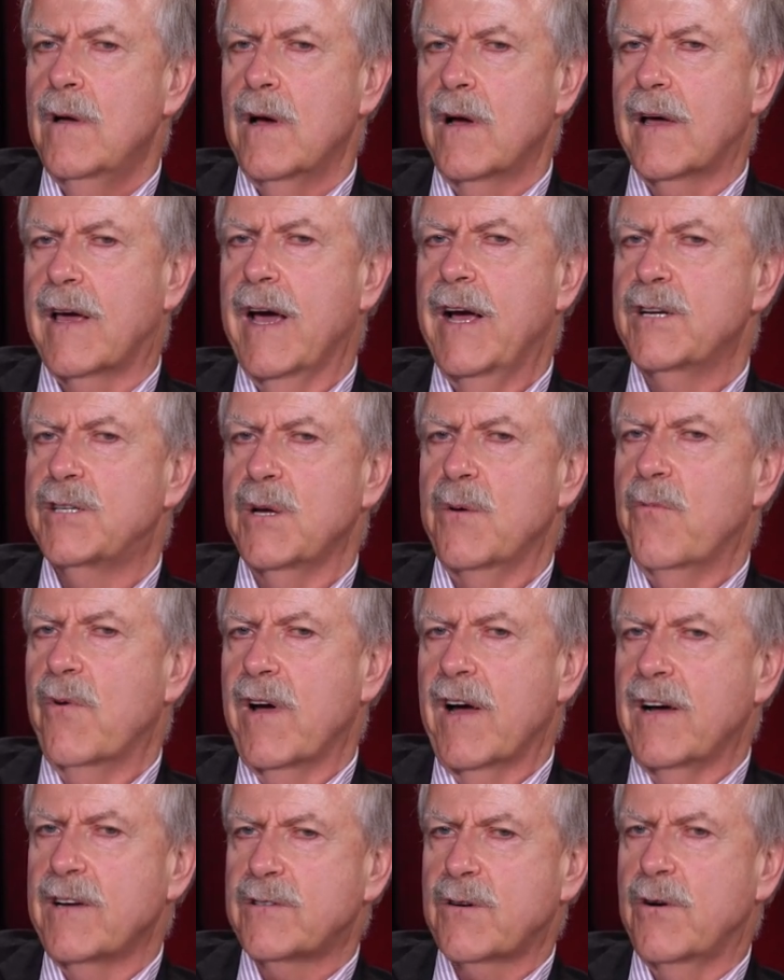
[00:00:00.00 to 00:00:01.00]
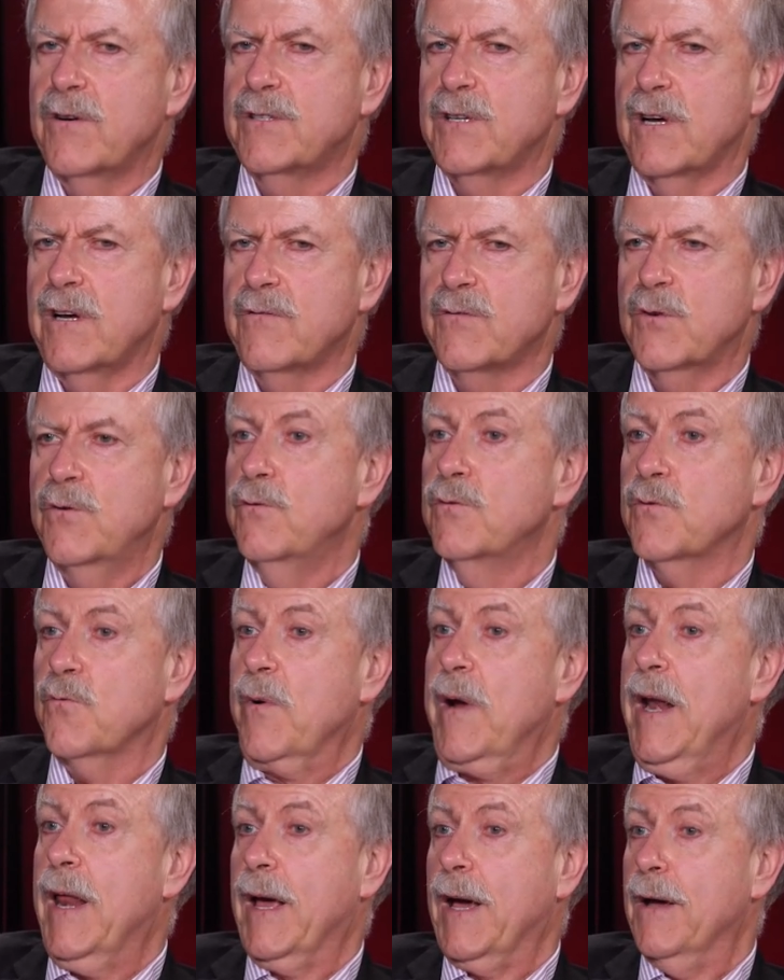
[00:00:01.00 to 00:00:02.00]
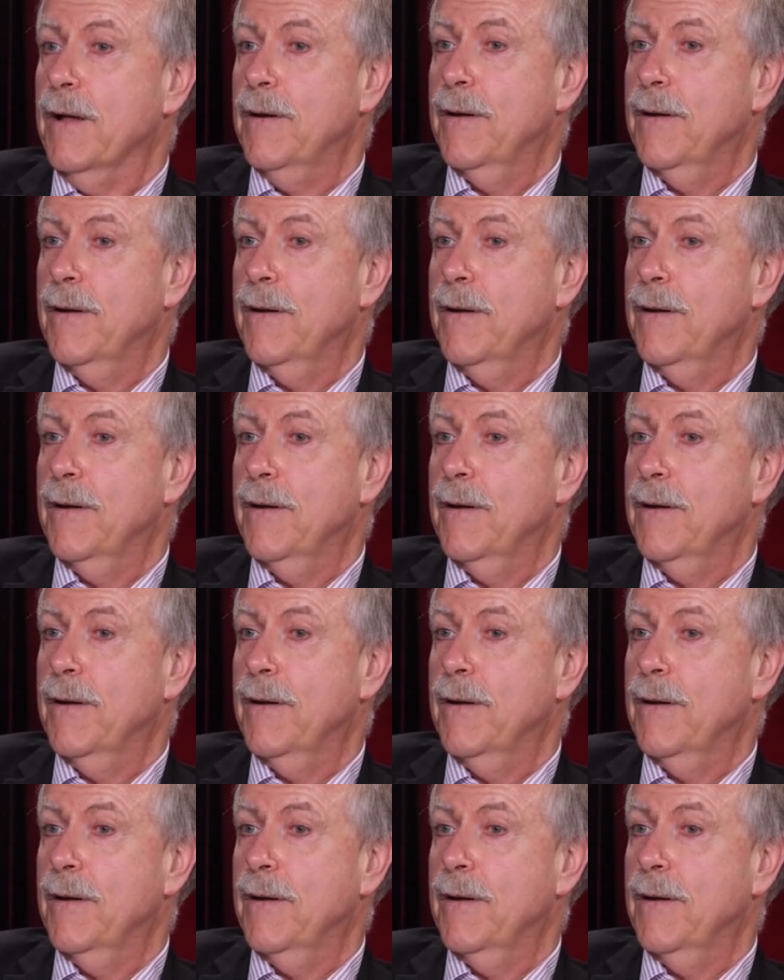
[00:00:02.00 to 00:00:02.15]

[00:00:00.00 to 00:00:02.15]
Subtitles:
Occasionally we ask ourselves, who's reading